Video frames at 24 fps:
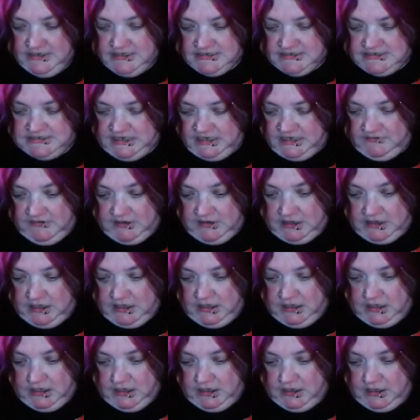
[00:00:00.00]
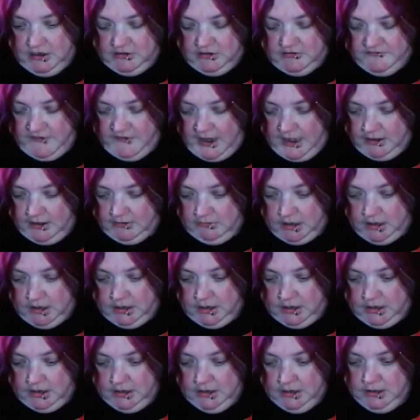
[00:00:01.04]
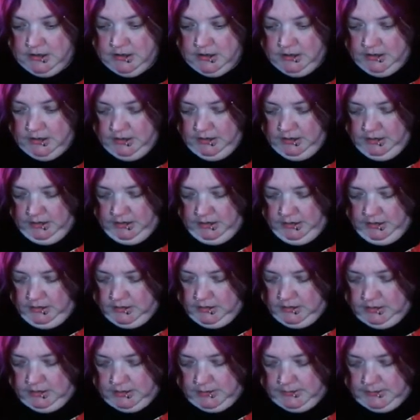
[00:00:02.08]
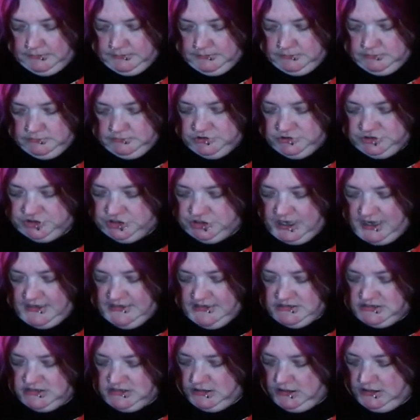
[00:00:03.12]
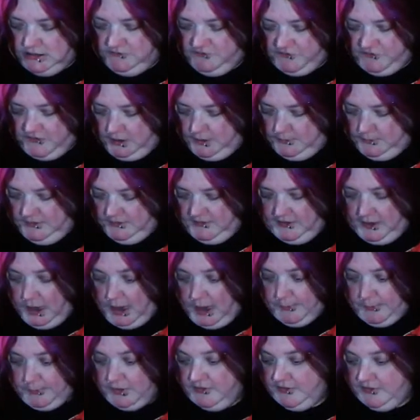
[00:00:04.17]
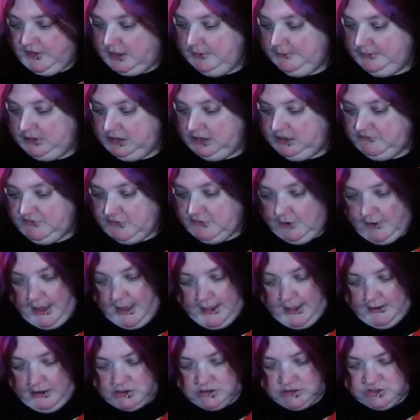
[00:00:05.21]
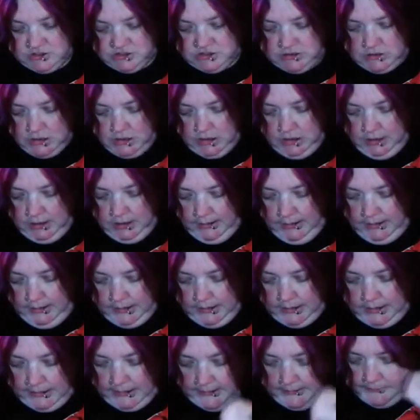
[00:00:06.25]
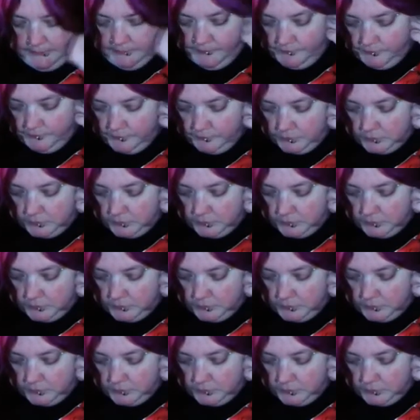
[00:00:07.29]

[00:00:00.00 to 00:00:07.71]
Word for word: Stephen King, Elvira, um, Jason, Phantom of the Opera, The Amityville House, um,